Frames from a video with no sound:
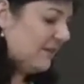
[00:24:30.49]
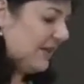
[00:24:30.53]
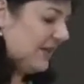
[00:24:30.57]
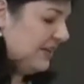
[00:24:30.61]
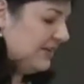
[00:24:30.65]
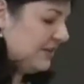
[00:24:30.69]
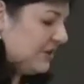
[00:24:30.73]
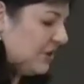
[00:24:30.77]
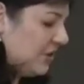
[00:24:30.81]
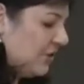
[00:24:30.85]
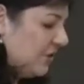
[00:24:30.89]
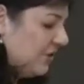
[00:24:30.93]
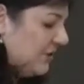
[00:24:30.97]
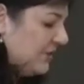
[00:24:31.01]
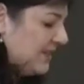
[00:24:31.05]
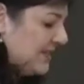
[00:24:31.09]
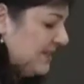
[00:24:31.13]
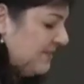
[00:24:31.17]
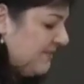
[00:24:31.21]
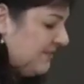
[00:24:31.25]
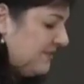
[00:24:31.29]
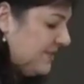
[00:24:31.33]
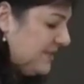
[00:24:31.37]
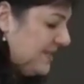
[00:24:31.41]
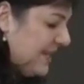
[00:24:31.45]
internal
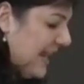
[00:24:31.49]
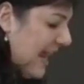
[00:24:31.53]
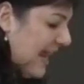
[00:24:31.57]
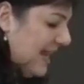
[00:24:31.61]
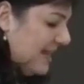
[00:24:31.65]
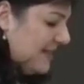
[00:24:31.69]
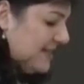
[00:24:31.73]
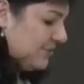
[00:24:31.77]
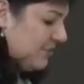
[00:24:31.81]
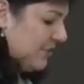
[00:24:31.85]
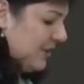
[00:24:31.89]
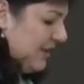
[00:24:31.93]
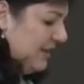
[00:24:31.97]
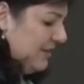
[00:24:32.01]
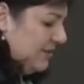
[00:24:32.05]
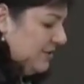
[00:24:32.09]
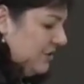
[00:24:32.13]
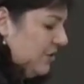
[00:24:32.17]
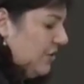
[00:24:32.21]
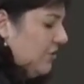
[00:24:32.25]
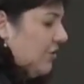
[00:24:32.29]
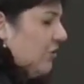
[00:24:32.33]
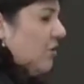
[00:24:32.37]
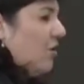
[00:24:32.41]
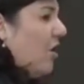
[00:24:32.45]
dissent or internal